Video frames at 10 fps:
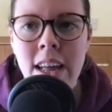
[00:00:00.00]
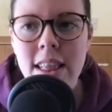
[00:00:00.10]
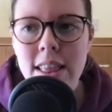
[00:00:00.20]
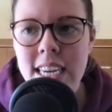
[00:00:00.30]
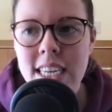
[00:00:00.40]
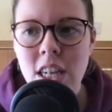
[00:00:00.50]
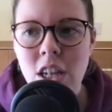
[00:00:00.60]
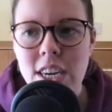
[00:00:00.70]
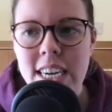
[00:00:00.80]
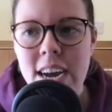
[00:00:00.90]
This
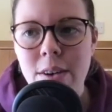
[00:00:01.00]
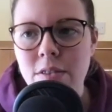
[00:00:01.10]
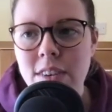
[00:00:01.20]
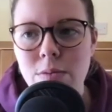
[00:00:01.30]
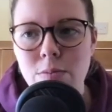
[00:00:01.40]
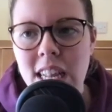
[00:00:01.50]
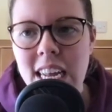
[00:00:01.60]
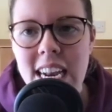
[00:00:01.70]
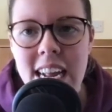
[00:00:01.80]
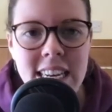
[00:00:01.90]
lockdown, there isn't really
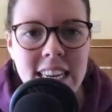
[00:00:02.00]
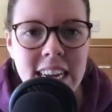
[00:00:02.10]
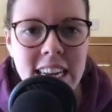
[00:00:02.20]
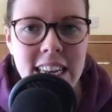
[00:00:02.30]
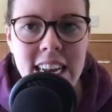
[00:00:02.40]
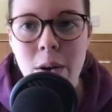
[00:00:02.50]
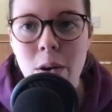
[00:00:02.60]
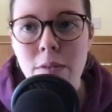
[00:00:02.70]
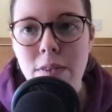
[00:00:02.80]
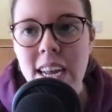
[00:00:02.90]
an end date. Now,
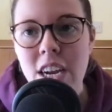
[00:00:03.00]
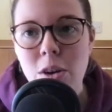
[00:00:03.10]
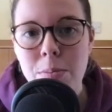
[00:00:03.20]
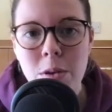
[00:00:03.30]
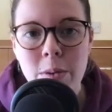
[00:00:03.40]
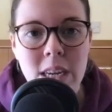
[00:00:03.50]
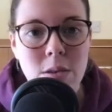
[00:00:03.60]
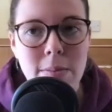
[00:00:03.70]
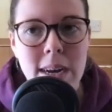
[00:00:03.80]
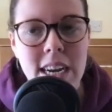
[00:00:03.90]
hopefully in a couple of weeks,
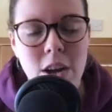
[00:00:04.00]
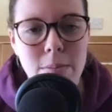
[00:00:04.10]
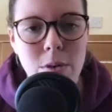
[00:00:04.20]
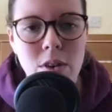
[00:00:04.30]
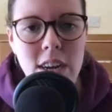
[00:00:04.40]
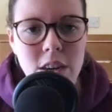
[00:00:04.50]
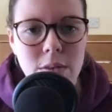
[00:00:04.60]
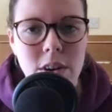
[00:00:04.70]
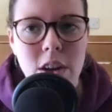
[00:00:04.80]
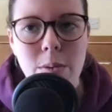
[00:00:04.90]
we might know more. I
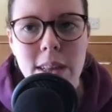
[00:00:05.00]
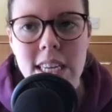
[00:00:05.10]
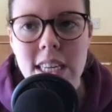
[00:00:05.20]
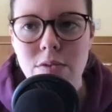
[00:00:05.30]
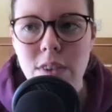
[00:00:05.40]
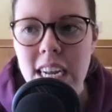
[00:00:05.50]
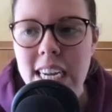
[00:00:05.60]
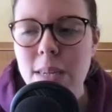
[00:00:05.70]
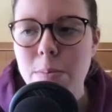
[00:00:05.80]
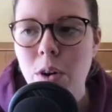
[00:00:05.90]
don't know when this is
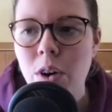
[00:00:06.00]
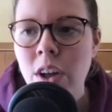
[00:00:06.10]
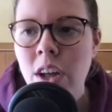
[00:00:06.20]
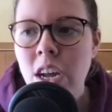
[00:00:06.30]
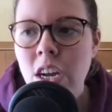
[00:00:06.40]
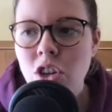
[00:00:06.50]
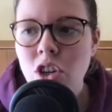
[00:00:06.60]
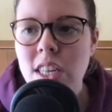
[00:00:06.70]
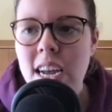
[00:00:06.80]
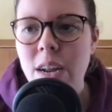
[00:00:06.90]
released, but
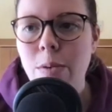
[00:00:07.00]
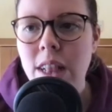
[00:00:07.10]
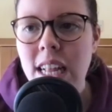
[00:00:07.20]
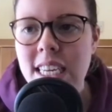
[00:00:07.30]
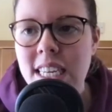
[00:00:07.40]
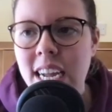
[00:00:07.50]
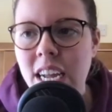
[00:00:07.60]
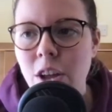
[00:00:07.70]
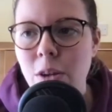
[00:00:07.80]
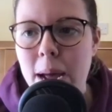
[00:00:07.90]
just to anyone listening
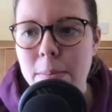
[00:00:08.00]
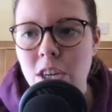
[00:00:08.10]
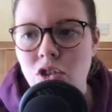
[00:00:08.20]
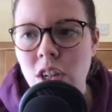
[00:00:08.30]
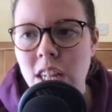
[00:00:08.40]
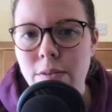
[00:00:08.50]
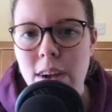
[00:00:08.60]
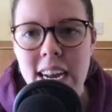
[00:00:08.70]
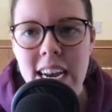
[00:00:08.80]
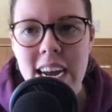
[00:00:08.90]
who might be struggling
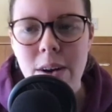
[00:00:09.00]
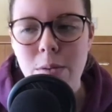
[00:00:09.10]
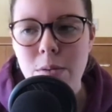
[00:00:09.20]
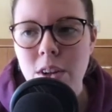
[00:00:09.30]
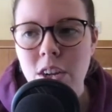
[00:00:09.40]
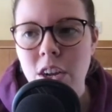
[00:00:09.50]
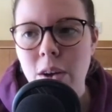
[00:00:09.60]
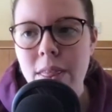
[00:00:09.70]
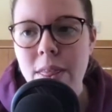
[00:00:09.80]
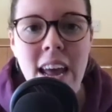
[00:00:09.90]
right now,
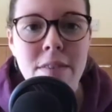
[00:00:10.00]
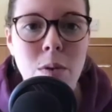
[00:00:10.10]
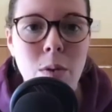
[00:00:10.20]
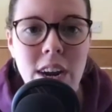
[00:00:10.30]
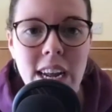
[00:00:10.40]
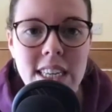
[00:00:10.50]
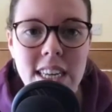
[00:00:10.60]
I think everyone is.